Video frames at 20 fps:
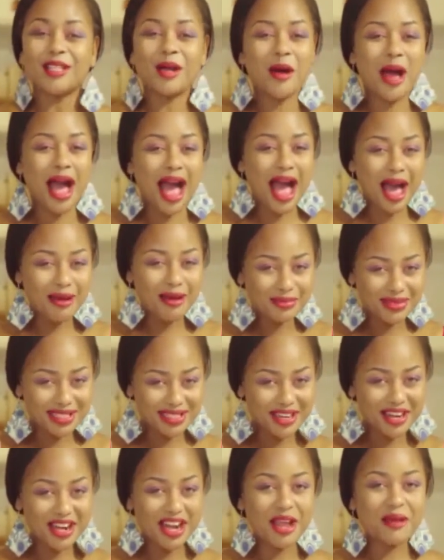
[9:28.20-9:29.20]
So I'm
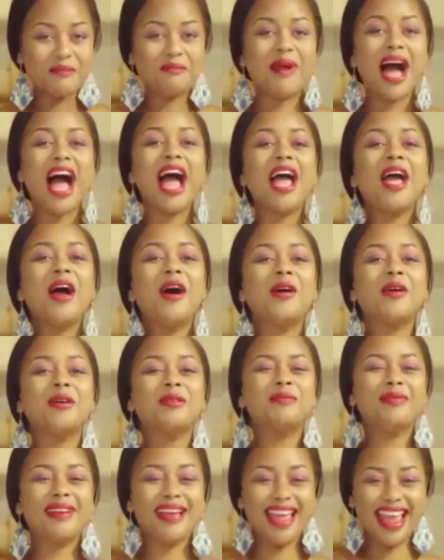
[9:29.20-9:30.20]
turning my
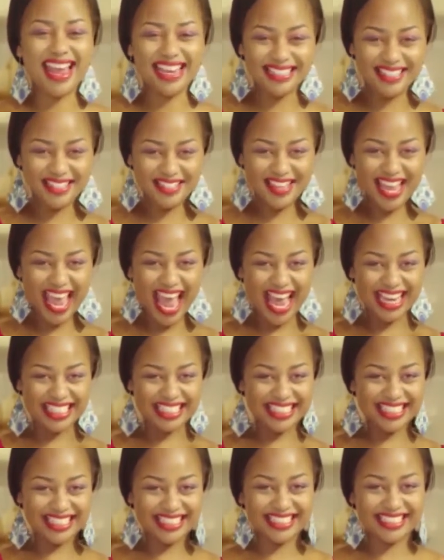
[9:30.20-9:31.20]
home into
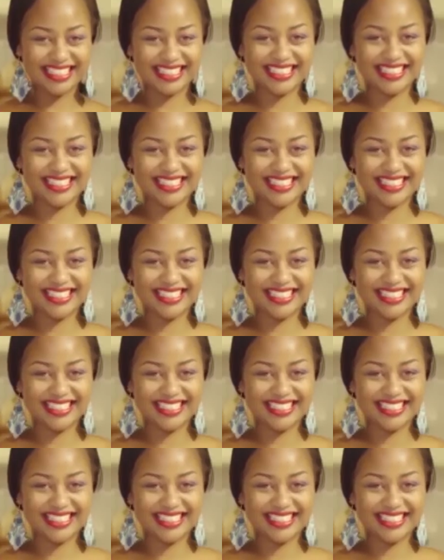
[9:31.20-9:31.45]
cash.